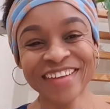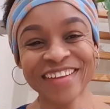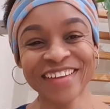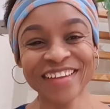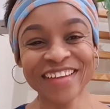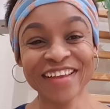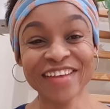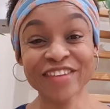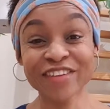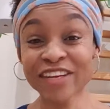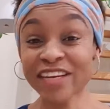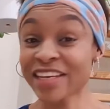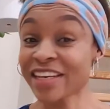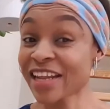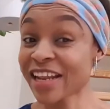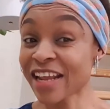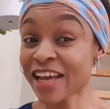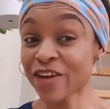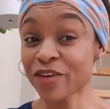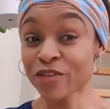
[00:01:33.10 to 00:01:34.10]

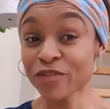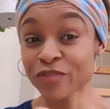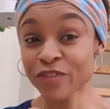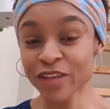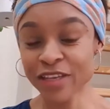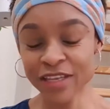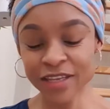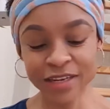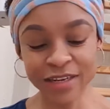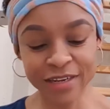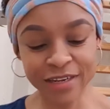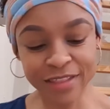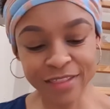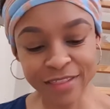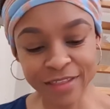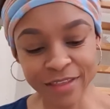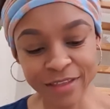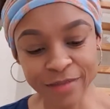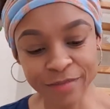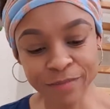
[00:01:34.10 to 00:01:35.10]
That I don't forget
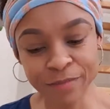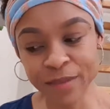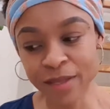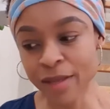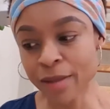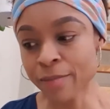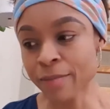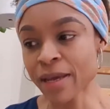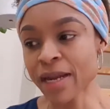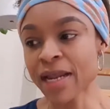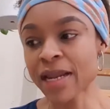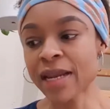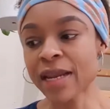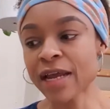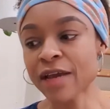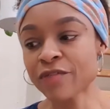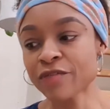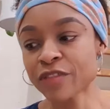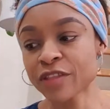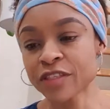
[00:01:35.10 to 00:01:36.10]
anything. But I
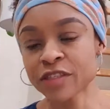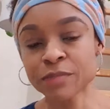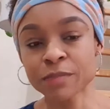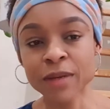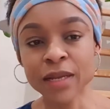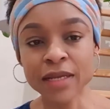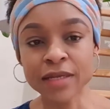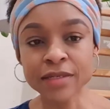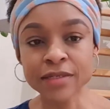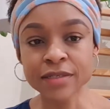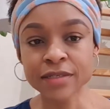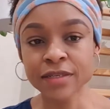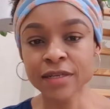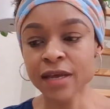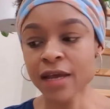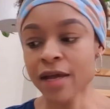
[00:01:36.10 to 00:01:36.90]
love this plant.